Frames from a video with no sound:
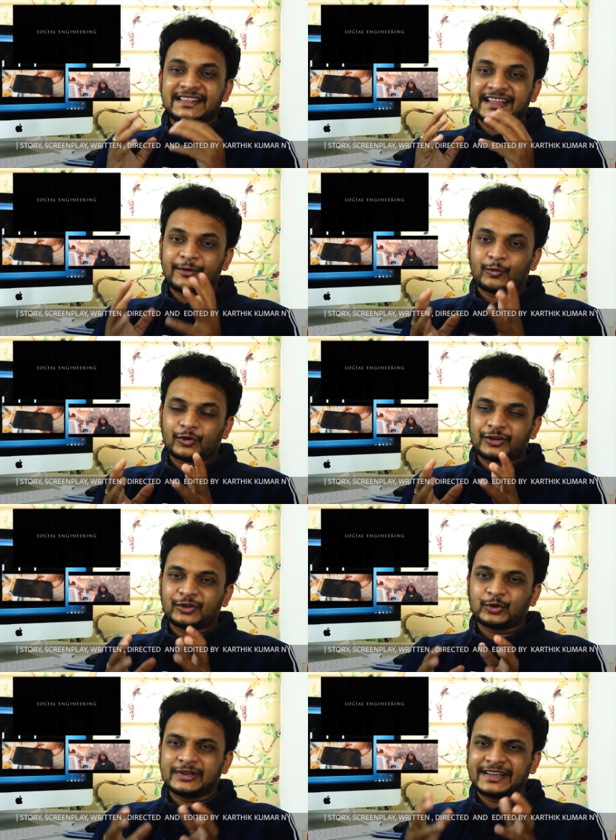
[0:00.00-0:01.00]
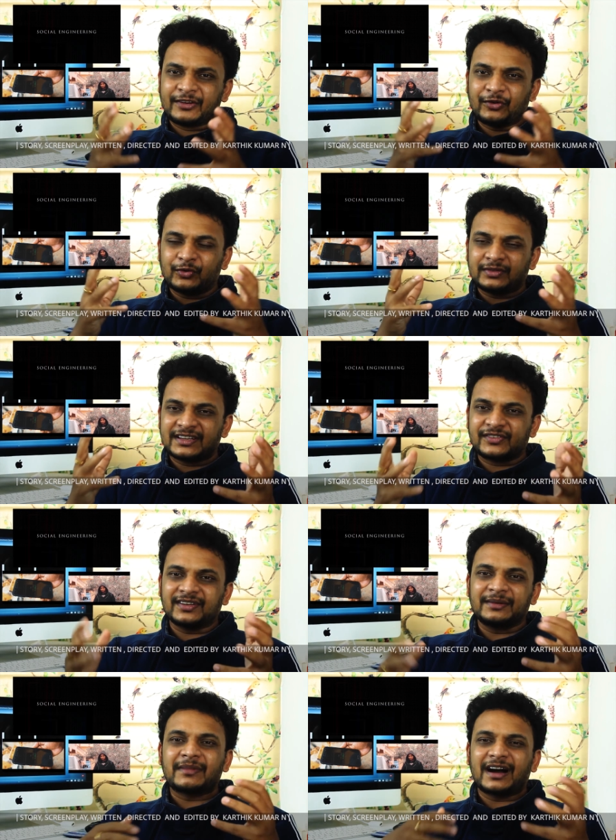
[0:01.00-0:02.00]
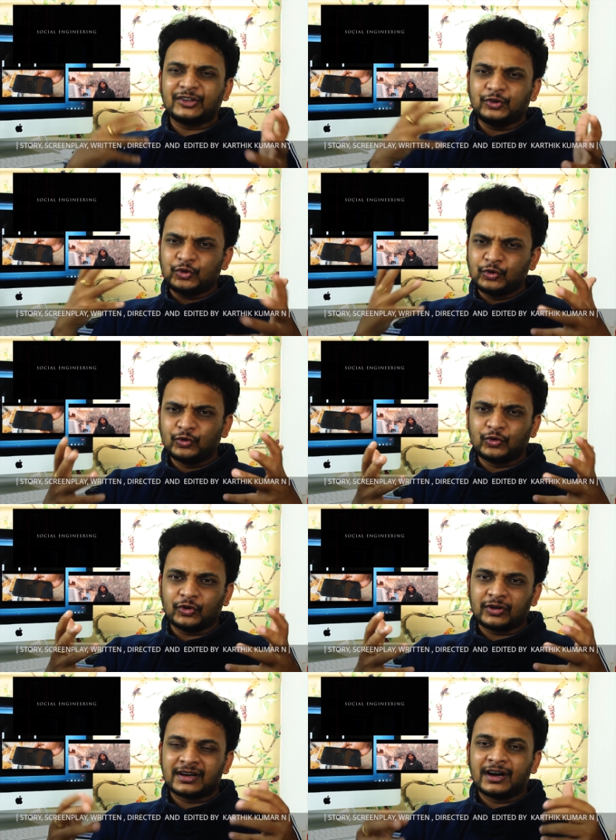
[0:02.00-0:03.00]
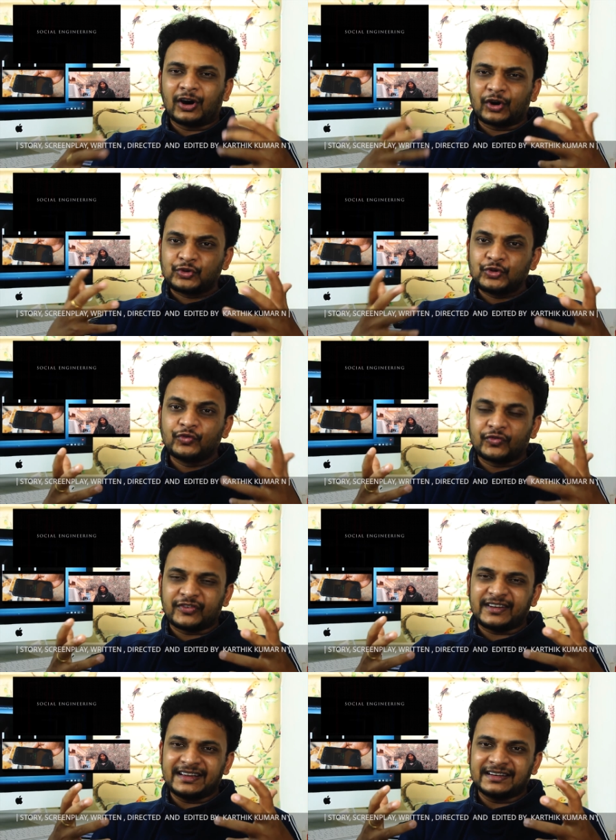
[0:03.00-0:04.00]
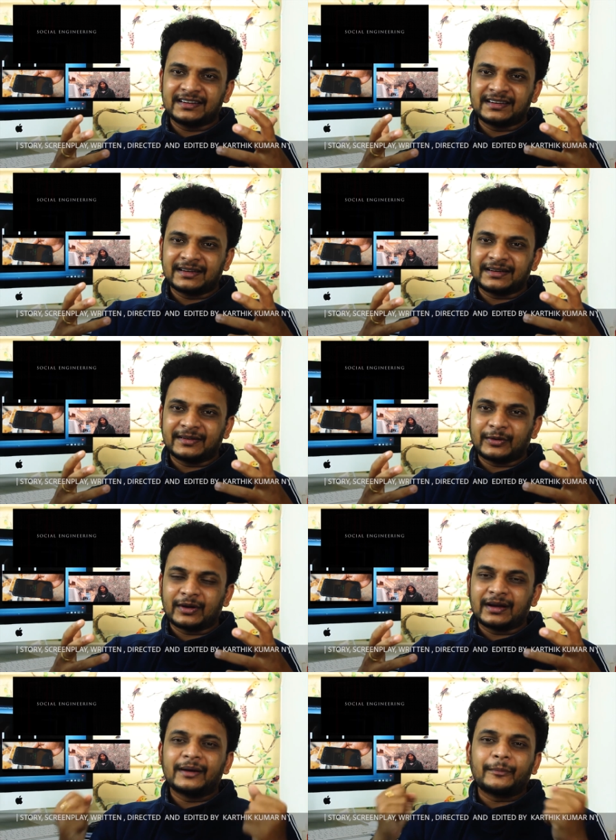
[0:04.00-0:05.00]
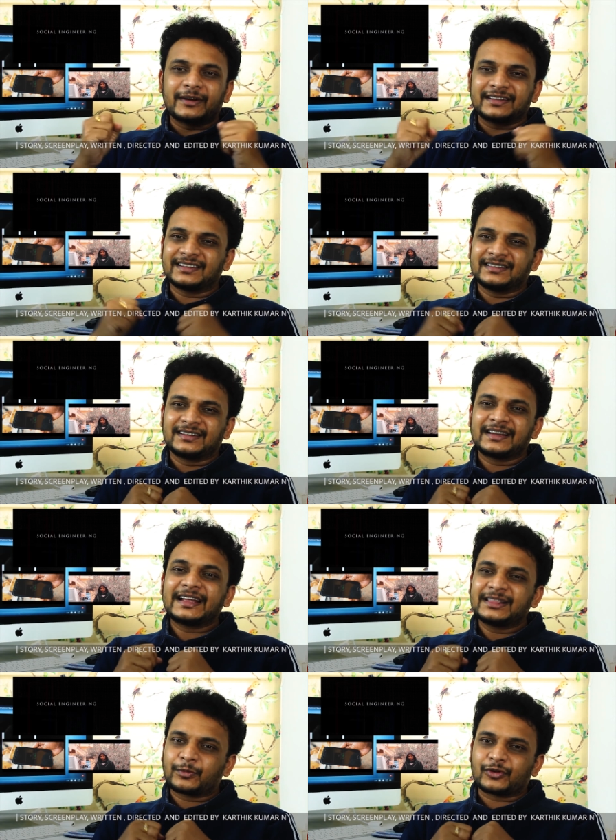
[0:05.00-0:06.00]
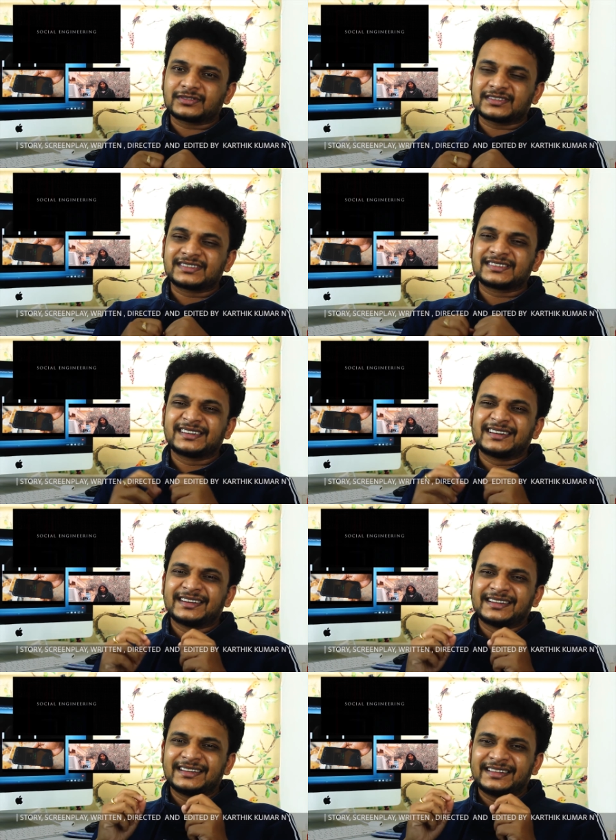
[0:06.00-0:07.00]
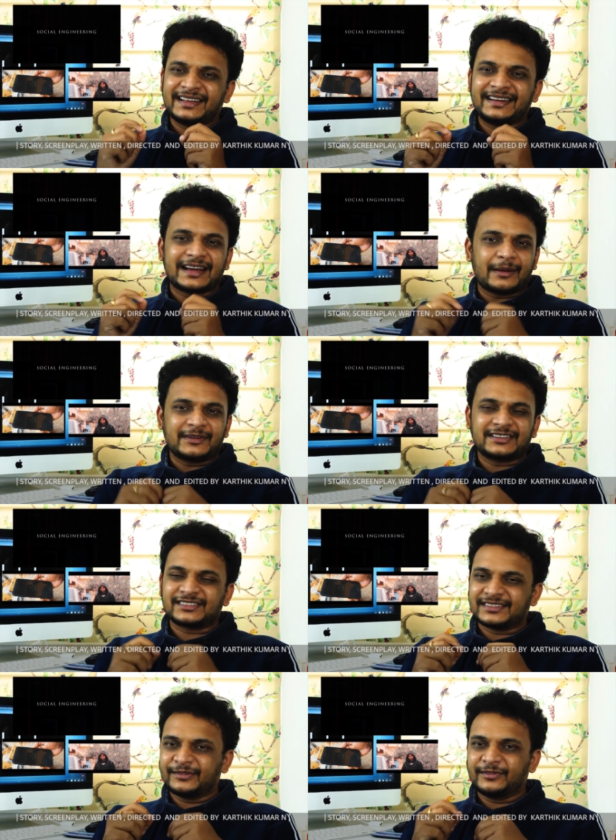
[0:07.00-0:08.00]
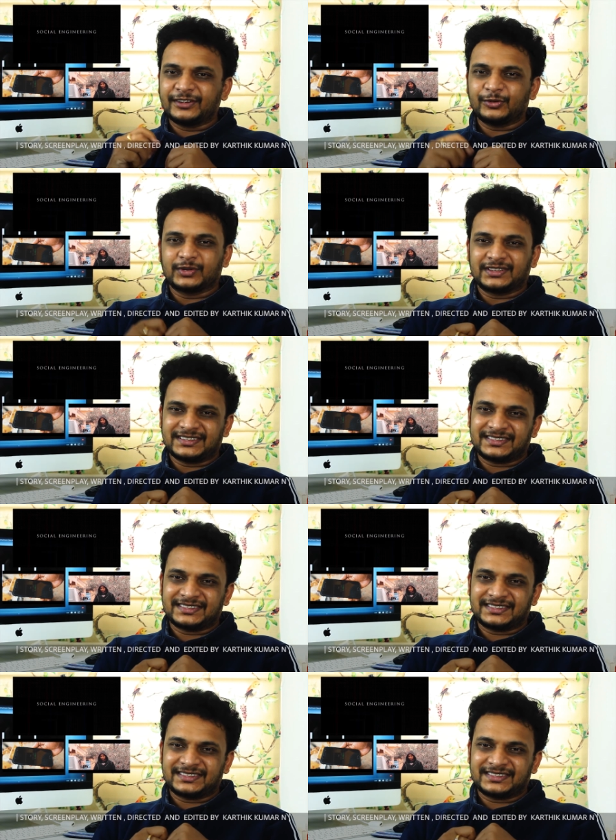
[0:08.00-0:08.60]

they wanted to give this film a new look or new feel, but then in the process they damaged the visual.